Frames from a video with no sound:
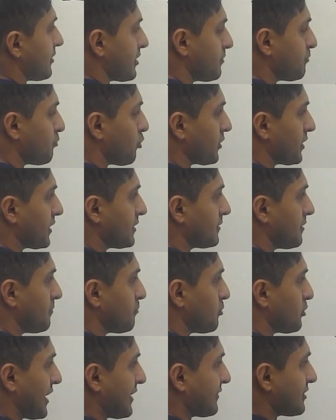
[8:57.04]
very important.
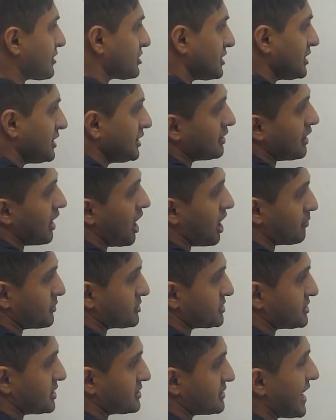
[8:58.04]
And the T
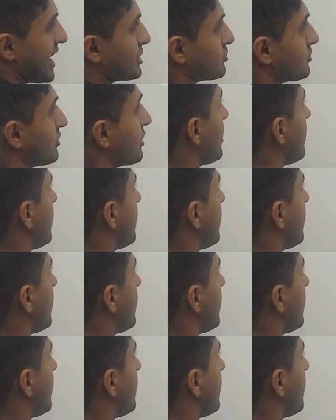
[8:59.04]
helper cells actually